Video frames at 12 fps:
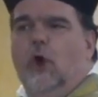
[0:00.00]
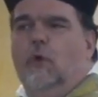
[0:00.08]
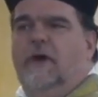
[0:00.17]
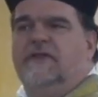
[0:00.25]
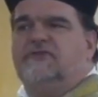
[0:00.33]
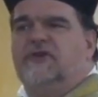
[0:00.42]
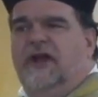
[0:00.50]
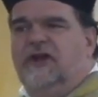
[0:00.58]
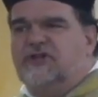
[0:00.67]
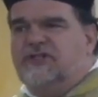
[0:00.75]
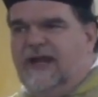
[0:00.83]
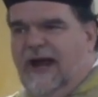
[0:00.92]
Who wants to
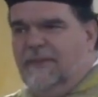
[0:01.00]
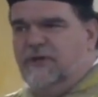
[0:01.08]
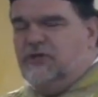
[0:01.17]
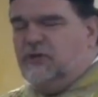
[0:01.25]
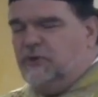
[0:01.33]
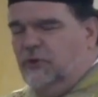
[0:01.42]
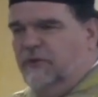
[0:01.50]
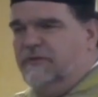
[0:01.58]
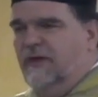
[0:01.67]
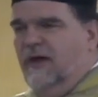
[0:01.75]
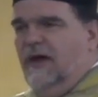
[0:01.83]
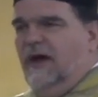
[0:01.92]
understand the
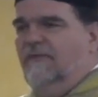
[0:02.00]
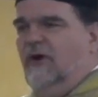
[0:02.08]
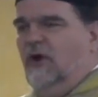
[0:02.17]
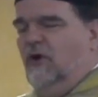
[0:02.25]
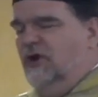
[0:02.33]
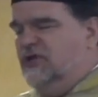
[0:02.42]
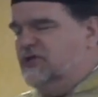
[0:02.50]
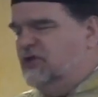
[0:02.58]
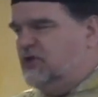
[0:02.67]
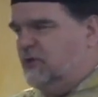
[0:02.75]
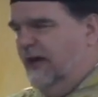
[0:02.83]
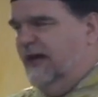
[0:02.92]
truth of our Lord
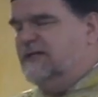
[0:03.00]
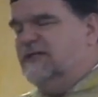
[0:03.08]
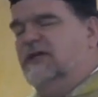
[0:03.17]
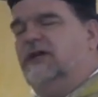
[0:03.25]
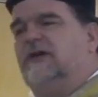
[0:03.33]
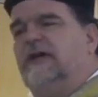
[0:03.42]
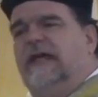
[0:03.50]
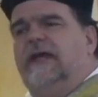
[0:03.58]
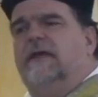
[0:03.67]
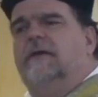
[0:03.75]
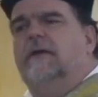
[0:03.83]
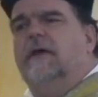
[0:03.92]
Jesus Christ and the
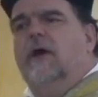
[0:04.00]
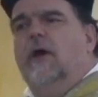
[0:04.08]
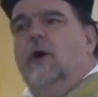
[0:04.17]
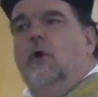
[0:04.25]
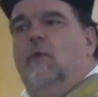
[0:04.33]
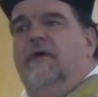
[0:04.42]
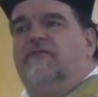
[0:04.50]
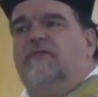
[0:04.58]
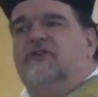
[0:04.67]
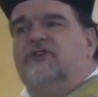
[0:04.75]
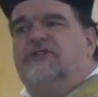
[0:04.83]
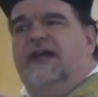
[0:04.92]
Creed? Who wants to
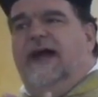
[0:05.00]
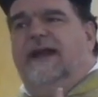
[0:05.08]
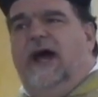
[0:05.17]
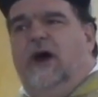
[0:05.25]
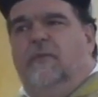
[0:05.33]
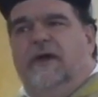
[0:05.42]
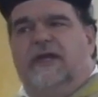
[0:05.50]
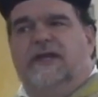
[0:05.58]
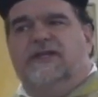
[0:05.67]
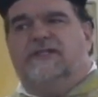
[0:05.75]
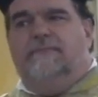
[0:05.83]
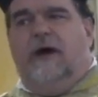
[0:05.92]
understand how
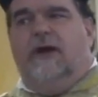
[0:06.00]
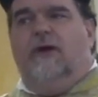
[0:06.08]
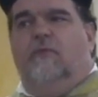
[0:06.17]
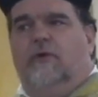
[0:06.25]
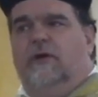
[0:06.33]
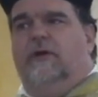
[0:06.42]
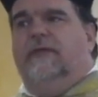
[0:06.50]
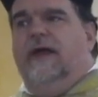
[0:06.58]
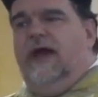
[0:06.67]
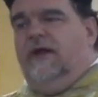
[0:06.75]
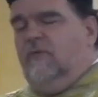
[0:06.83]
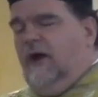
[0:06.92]
wicked is the modern world
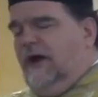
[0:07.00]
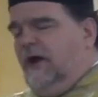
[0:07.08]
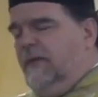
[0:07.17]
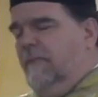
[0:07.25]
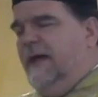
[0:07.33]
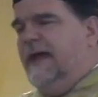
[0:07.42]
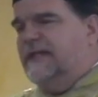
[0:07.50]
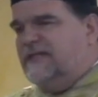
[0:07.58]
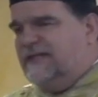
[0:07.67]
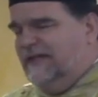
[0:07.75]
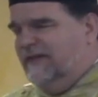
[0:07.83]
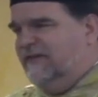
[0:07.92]
and what are the
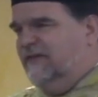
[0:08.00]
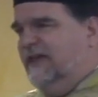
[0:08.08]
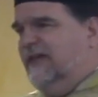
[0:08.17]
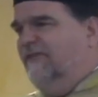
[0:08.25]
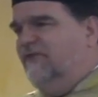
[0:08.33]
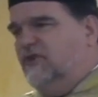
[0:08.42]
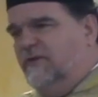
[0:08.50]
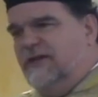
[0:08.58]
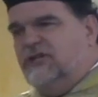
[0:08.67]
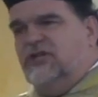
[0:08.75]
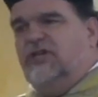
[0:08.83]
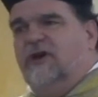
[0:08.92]
medicines to give to
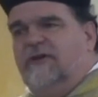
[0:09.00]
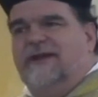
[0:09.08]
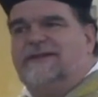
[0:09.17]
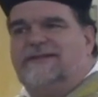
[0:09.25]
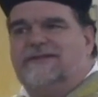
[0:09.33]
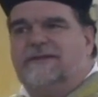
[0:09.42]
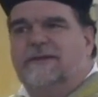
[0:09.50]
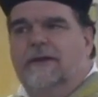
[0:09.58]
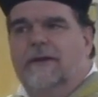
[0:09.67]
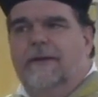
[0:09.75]
it to cure it?